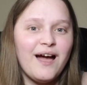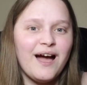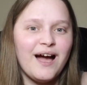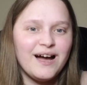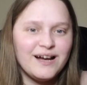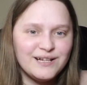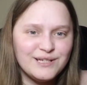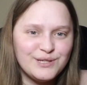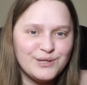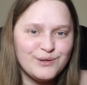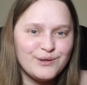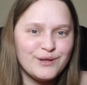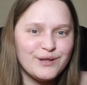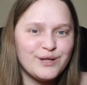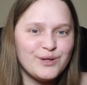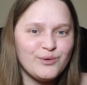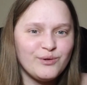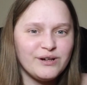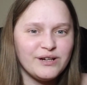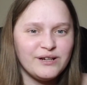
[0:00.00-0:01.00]
On to the
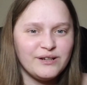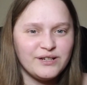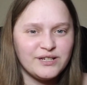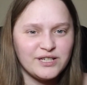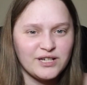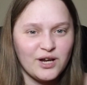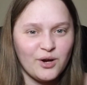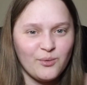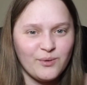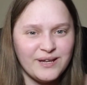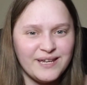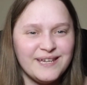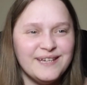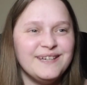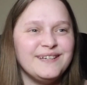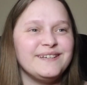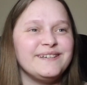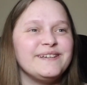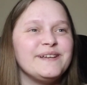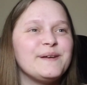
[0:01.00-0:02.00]
story, shall we?
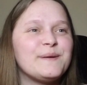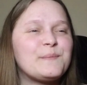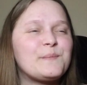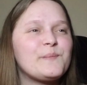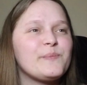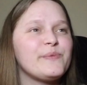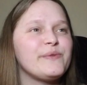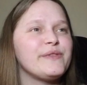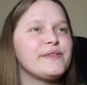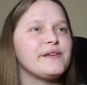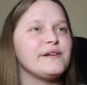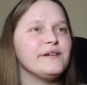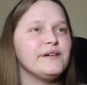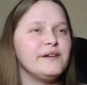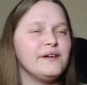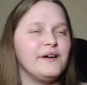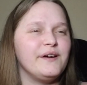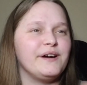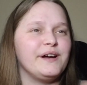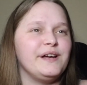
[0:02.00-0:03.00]

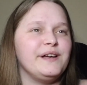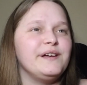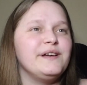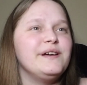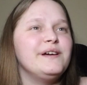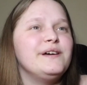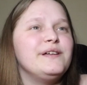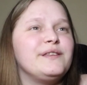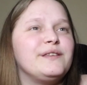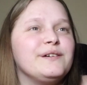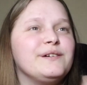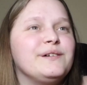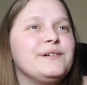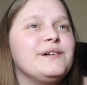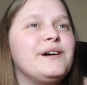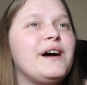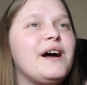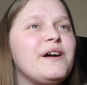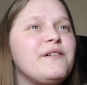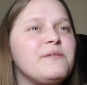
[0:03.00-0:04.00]
Okay,
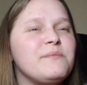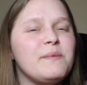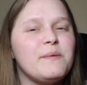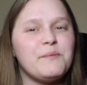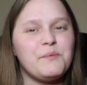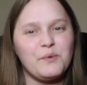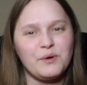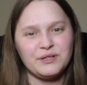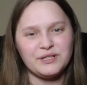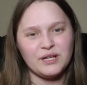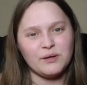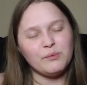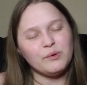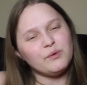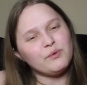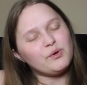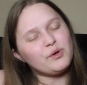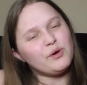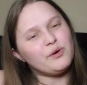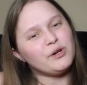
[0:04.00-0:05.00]
so I remember one time we
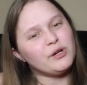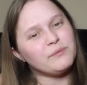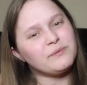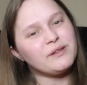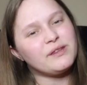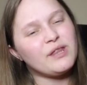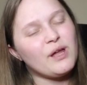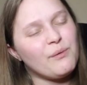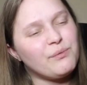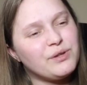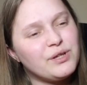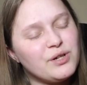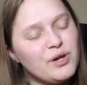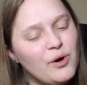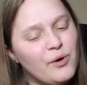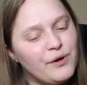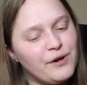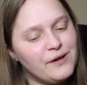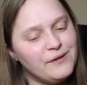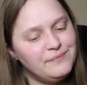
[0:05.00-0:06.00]
were going up to South
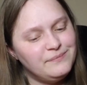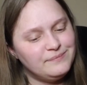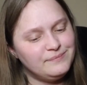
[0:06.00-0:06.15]
Dakota.